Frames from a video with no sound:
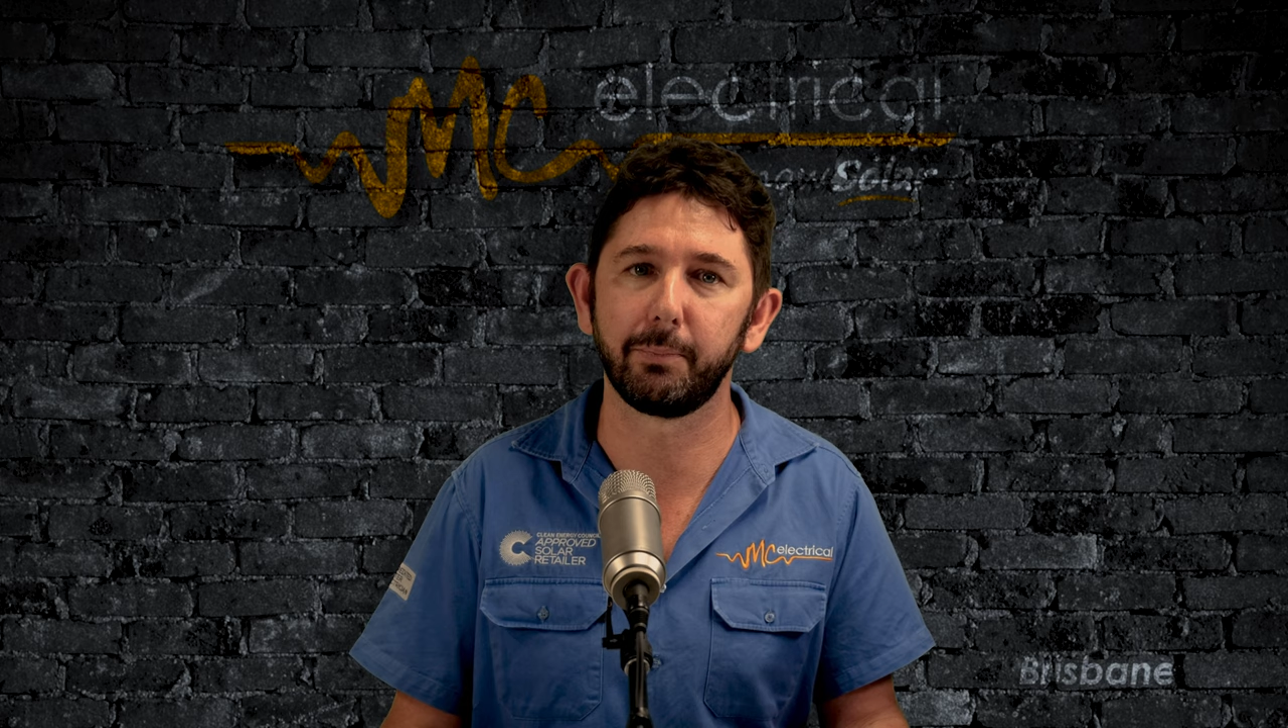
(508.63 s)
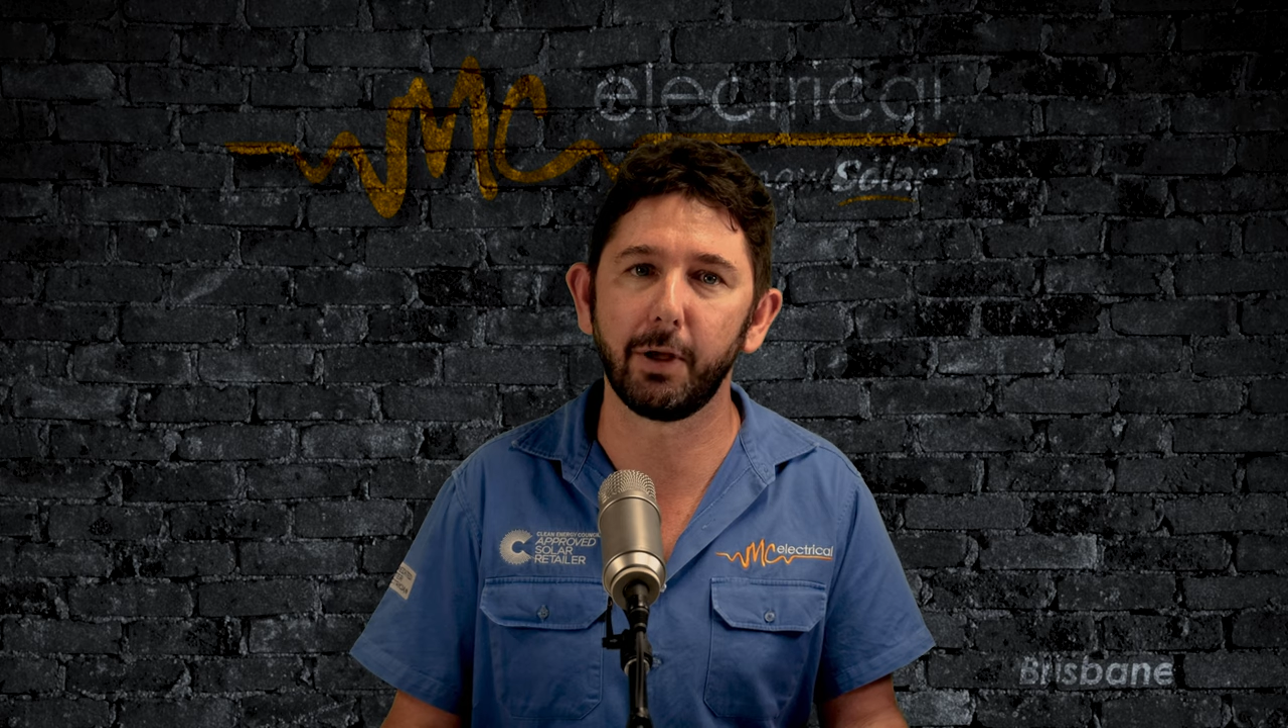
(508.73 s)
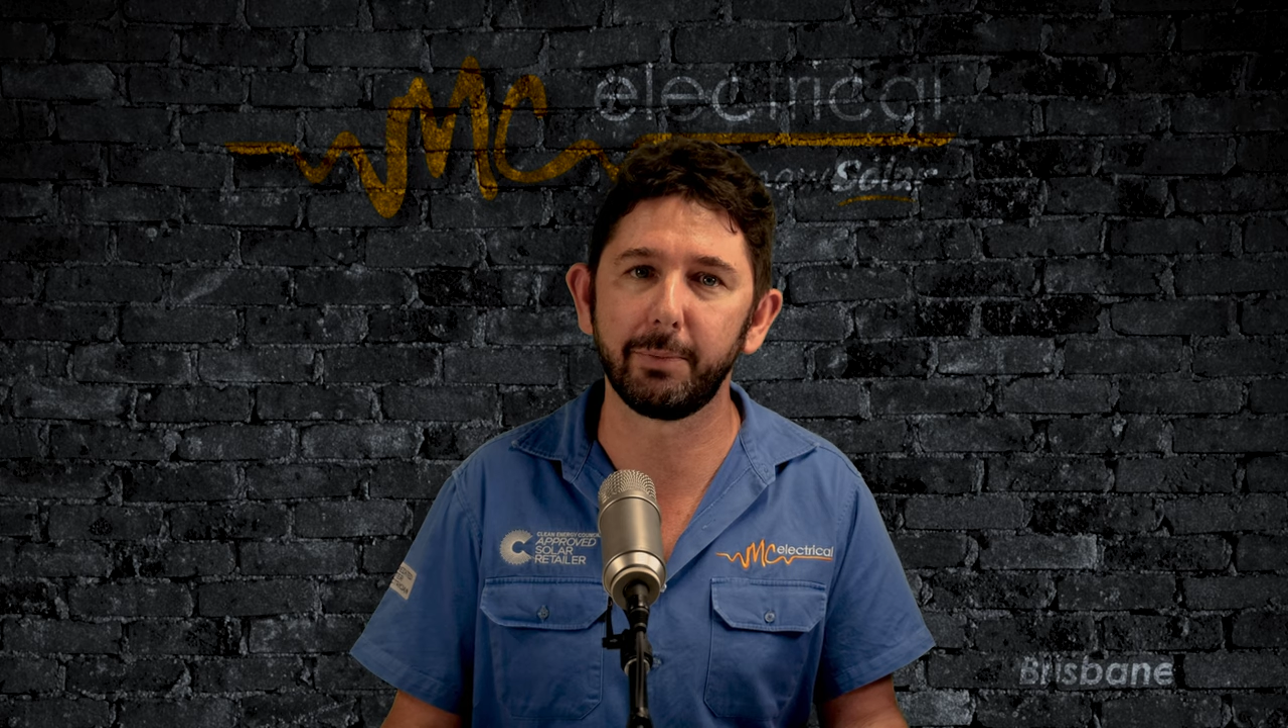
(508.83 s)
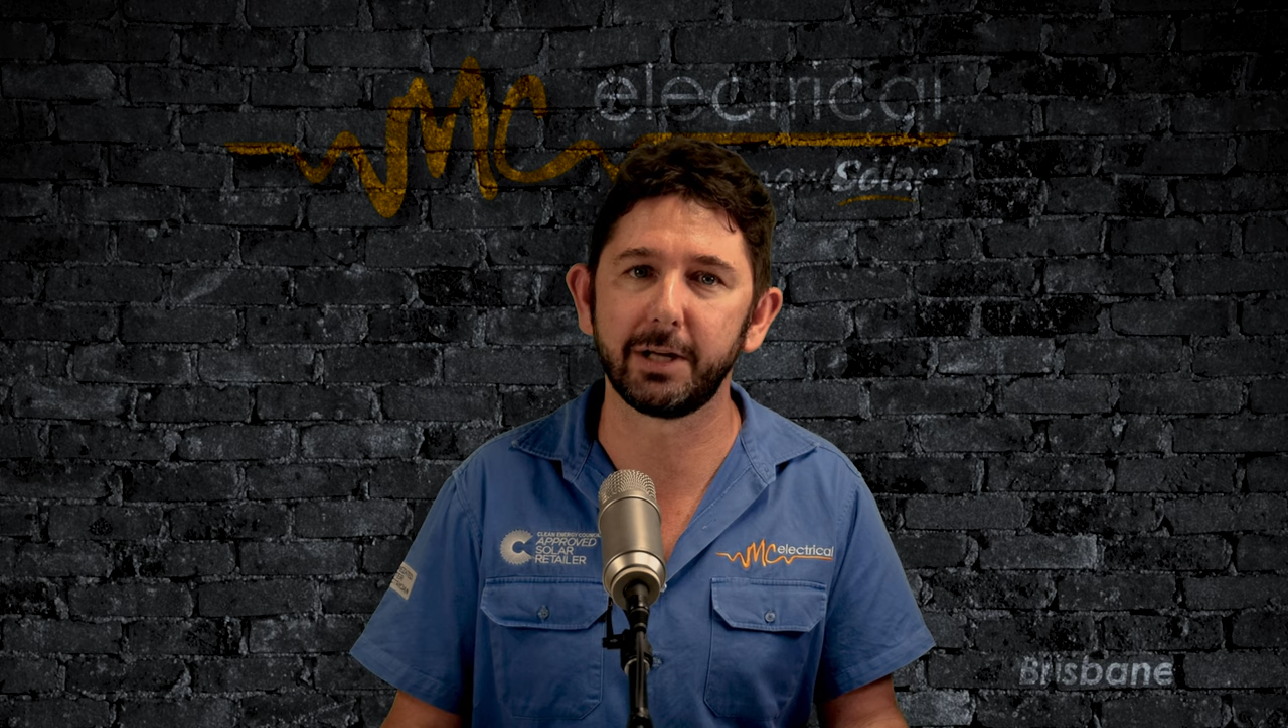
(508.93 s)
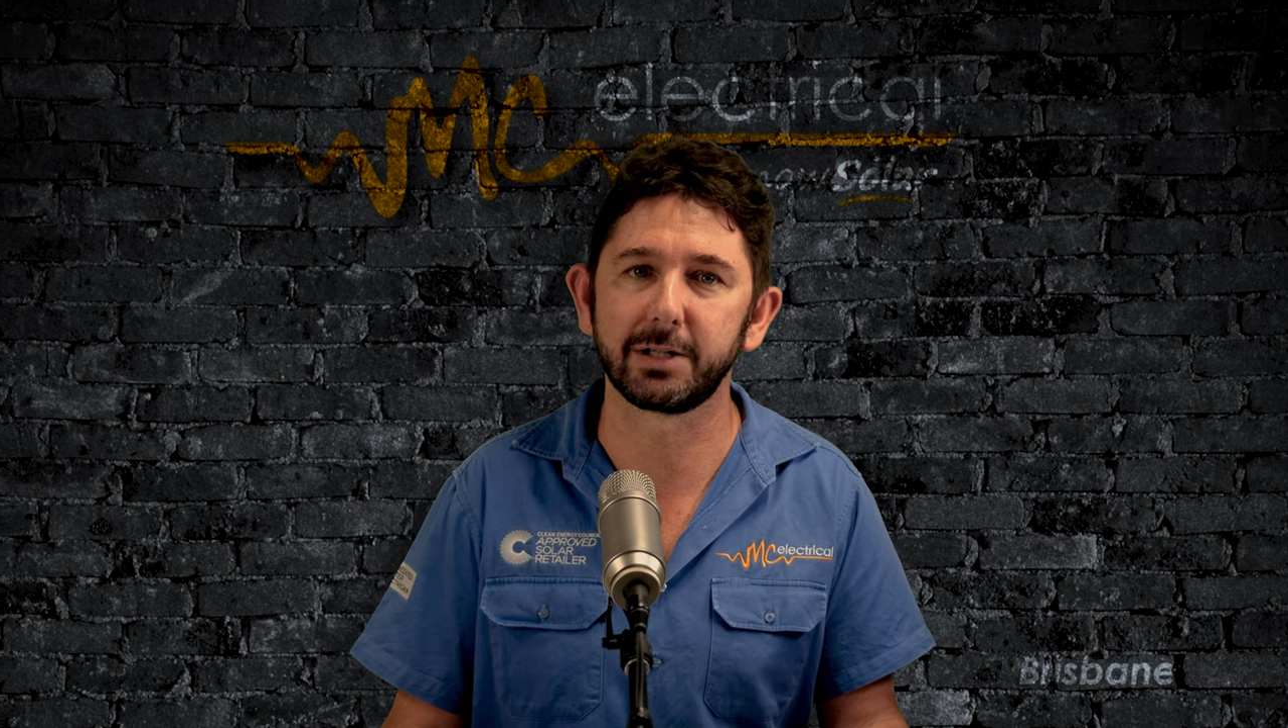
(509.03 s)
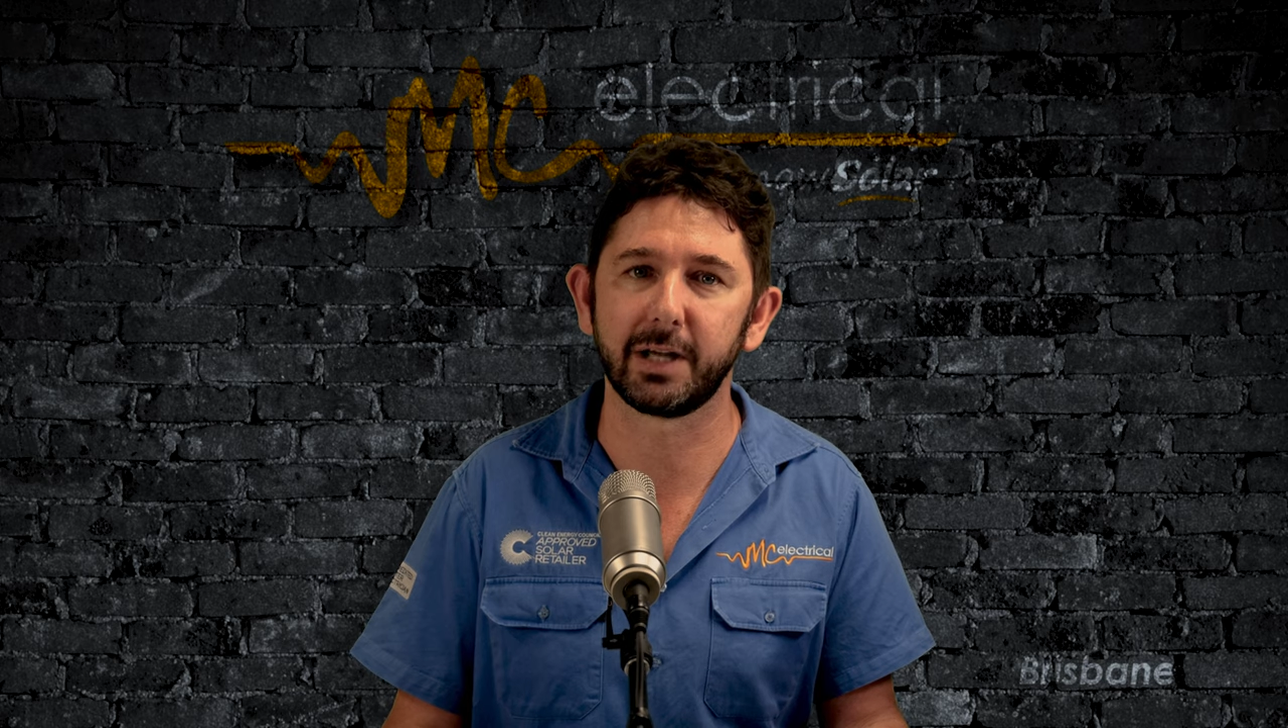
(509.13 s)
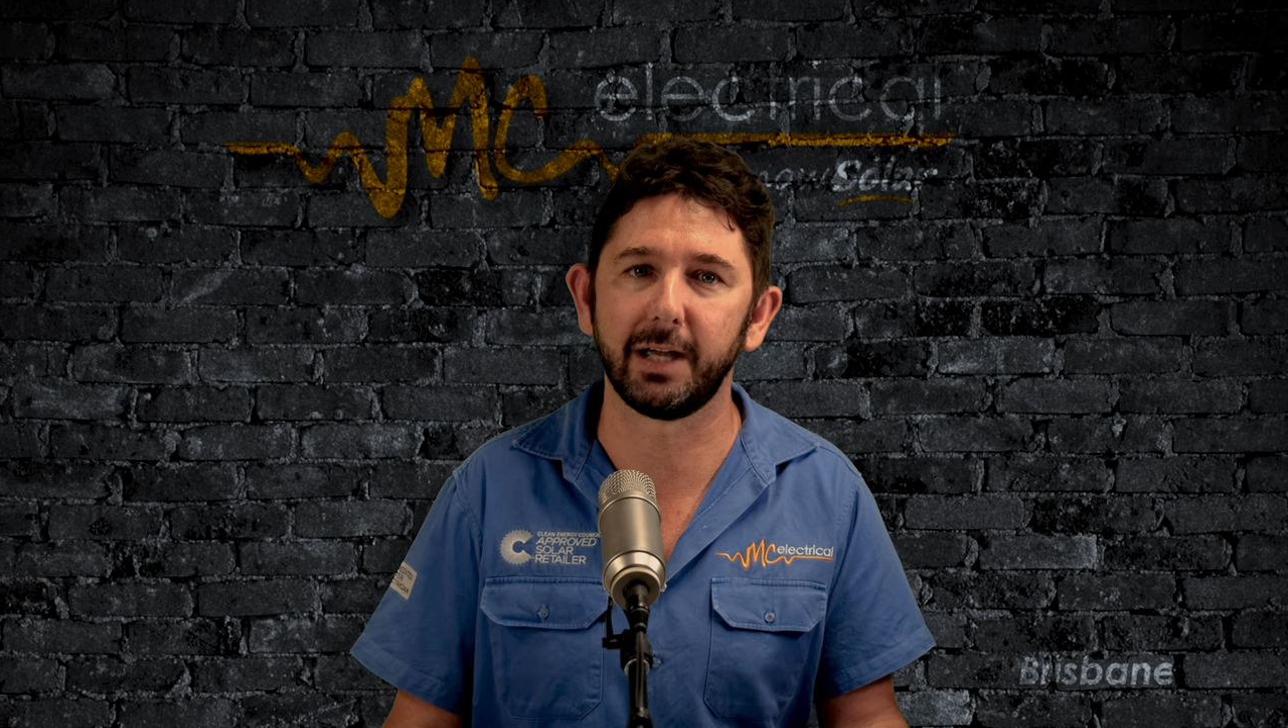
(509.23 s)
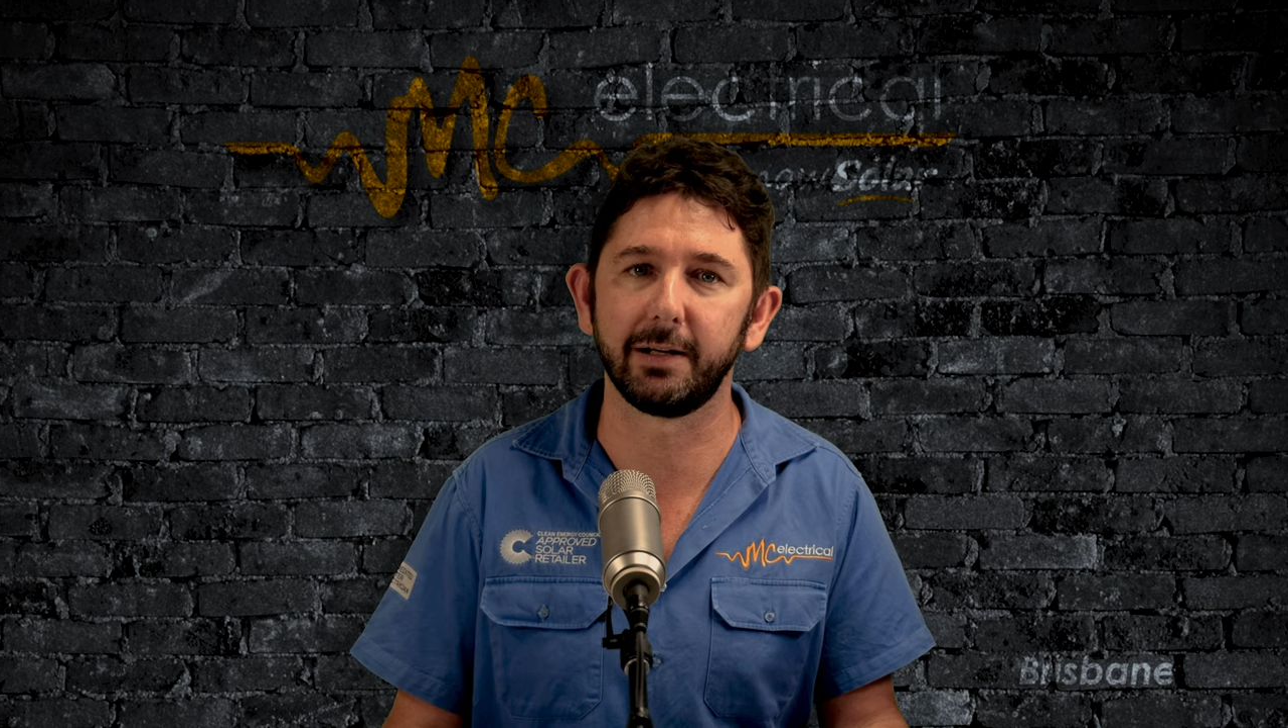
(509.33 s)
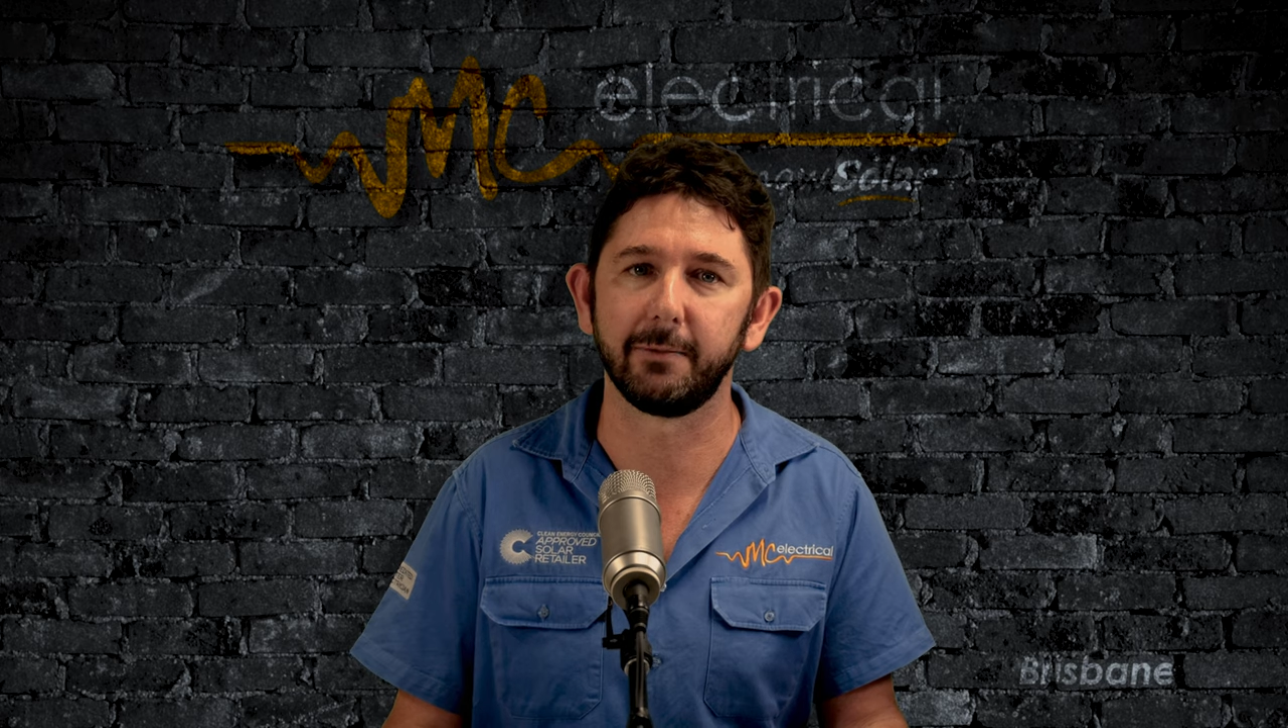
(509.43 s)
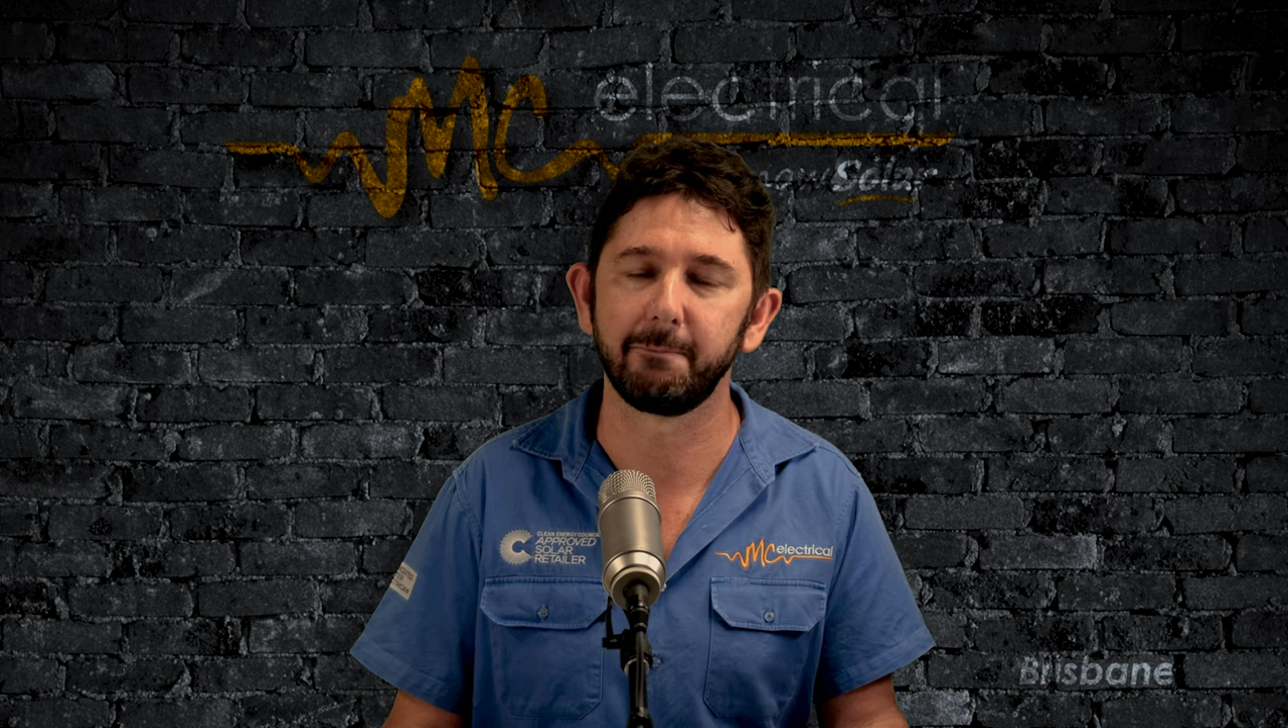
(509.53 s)
permanent
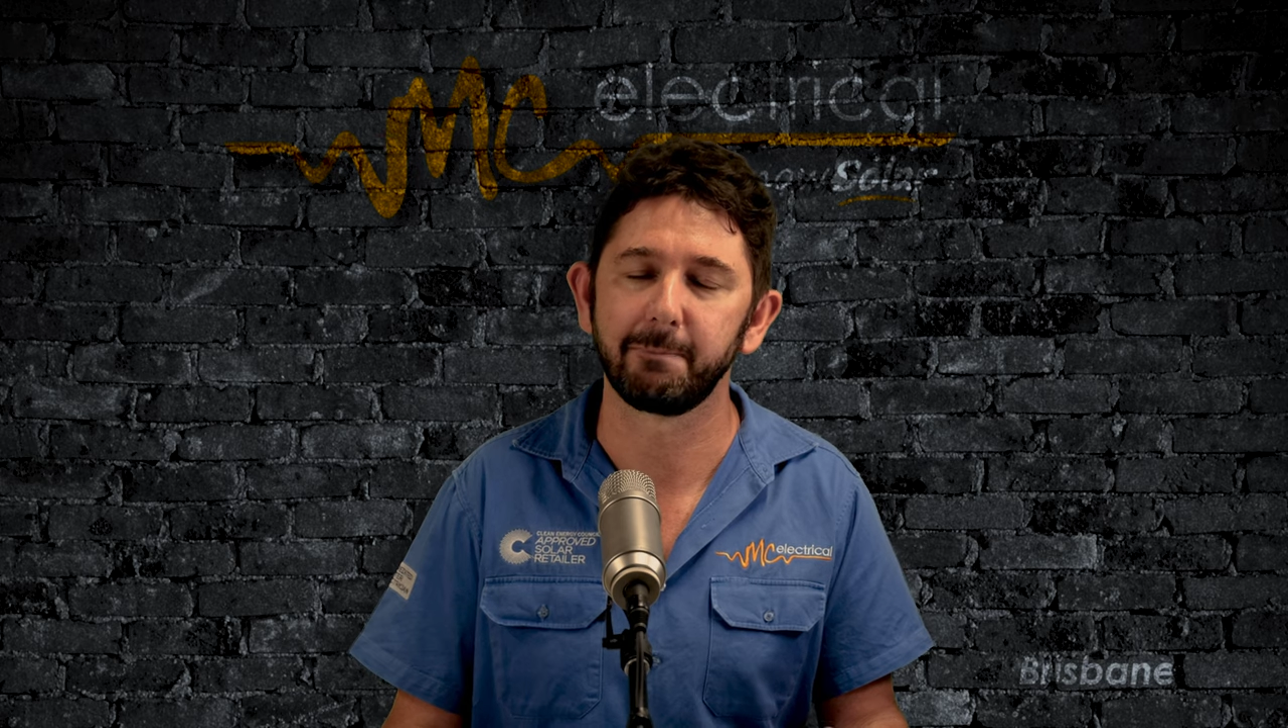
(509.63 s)
shade.